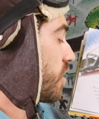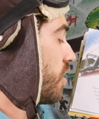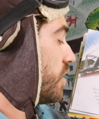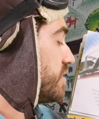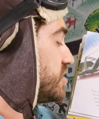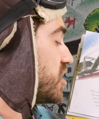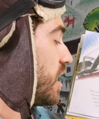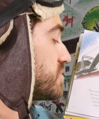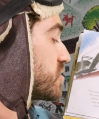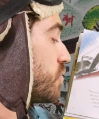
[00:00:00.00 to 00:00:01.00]
all the
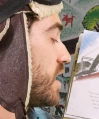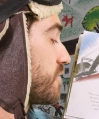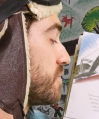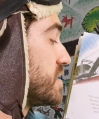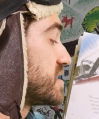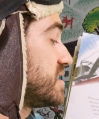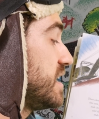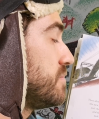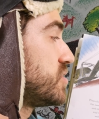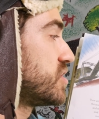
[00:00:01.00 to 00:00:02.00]
jobs away from the
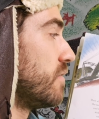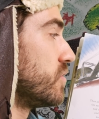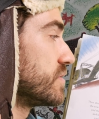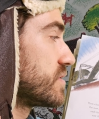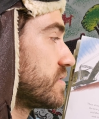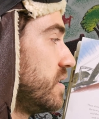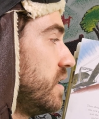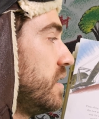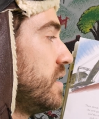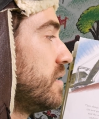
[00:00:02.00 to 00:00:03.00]
steam shovels.
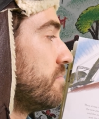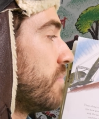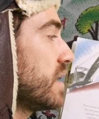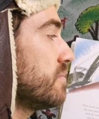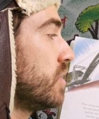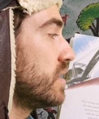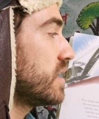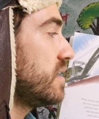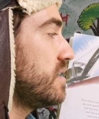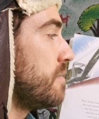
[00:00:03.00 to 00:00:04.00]
Mike
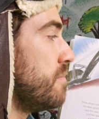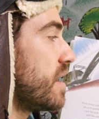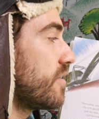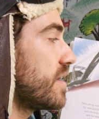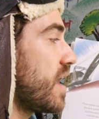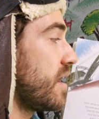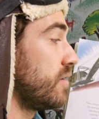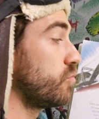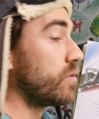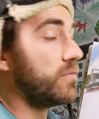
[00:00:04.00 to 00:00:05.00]
Mulligan and Mary
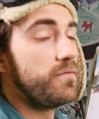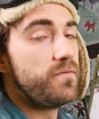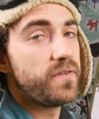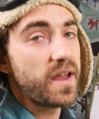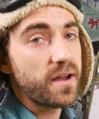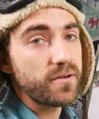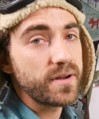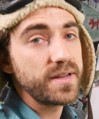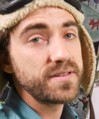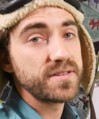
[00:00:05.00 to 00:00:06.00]
Ann were
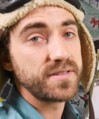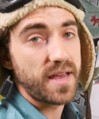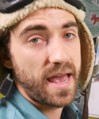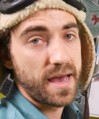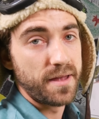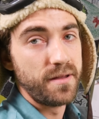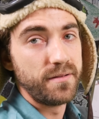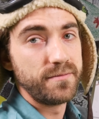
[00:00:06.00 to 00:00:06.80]
very sad.